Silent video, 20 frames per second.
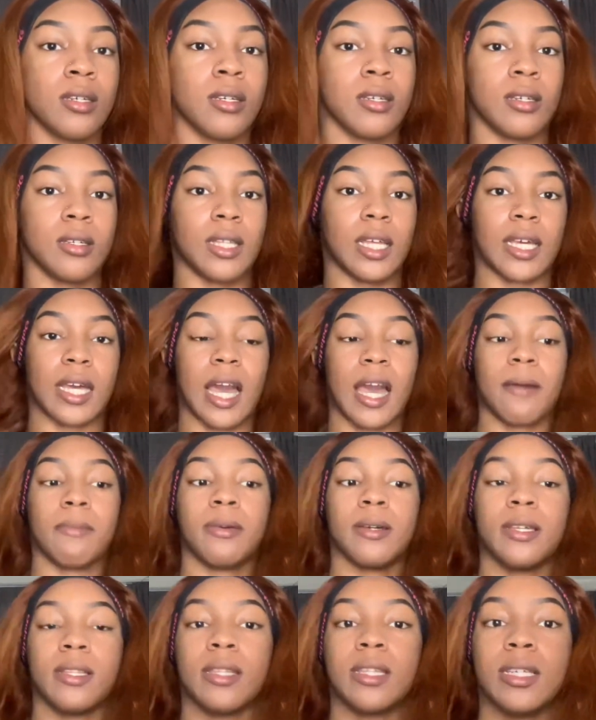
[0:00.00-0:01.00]
Like, I
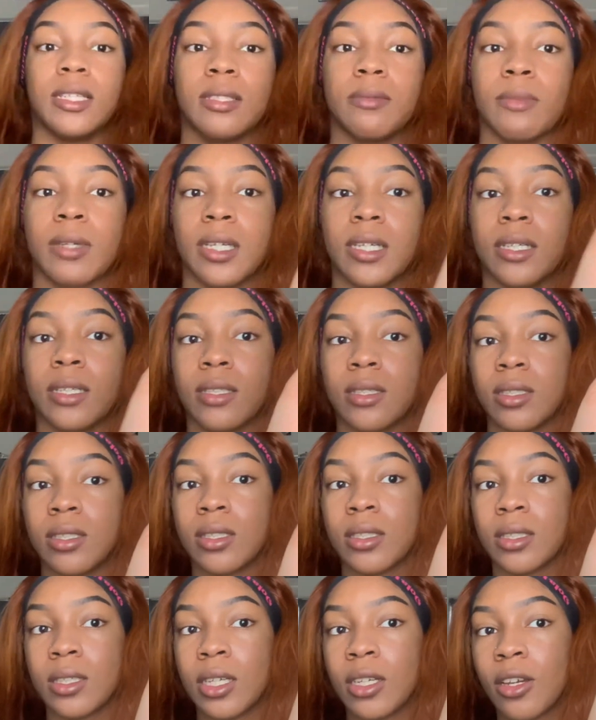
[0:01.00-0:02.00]
put this much.
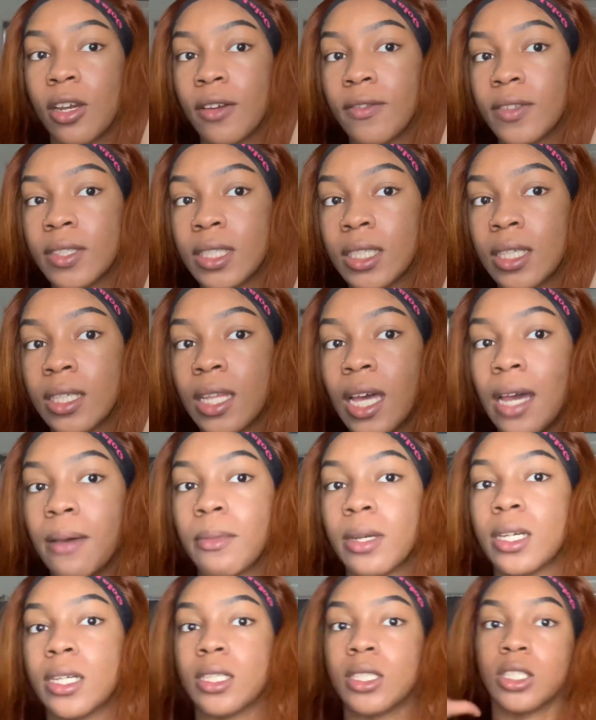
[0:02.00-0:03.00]
Can y'all even see that
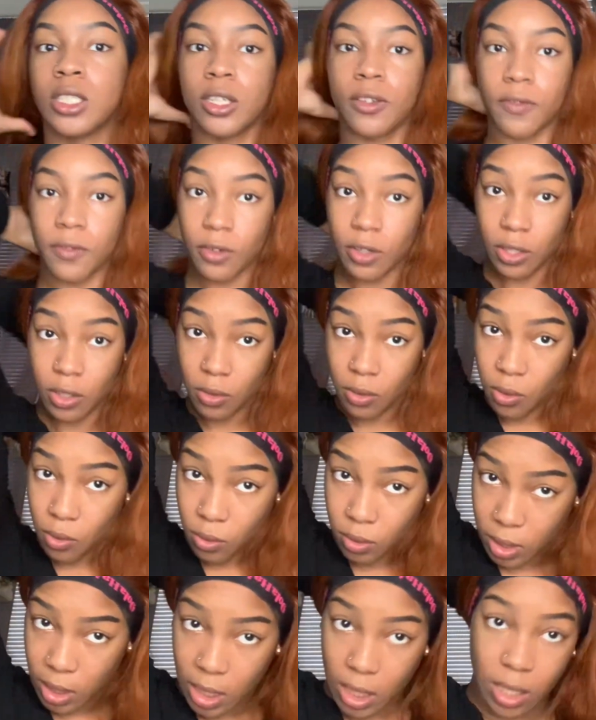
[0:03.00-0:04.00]
much? For the whole
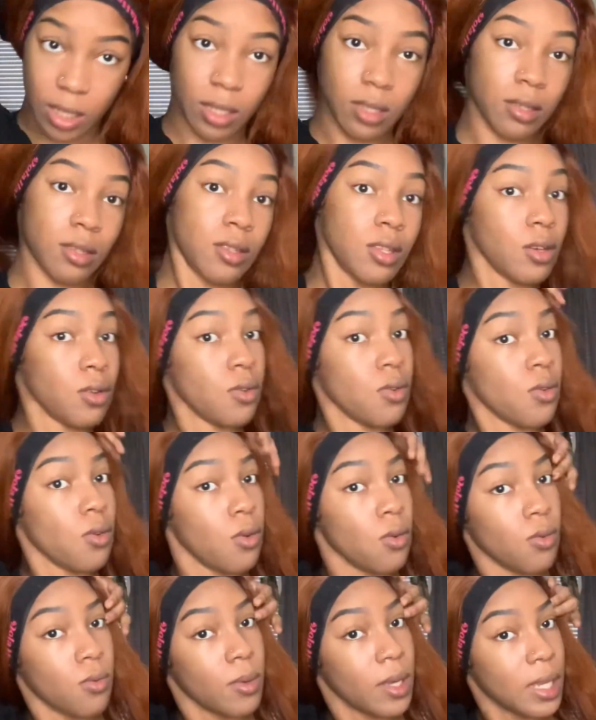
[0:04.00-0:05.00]
thing, the
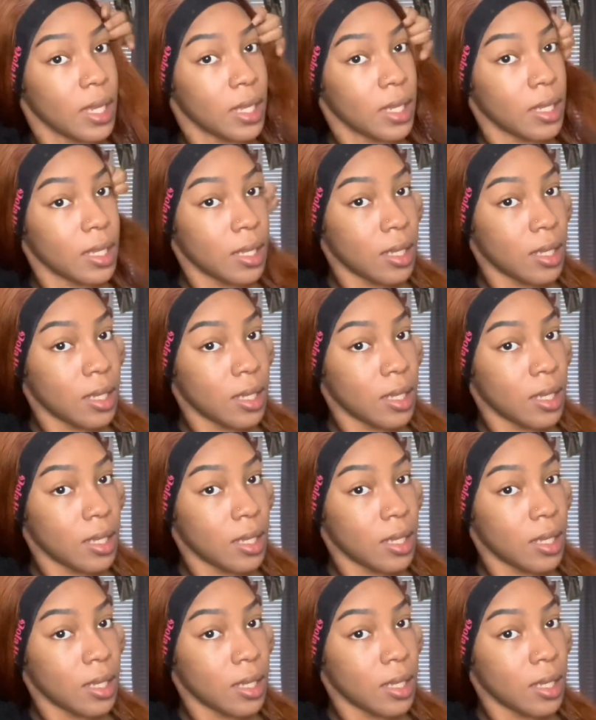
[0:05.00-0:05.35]
whole wig.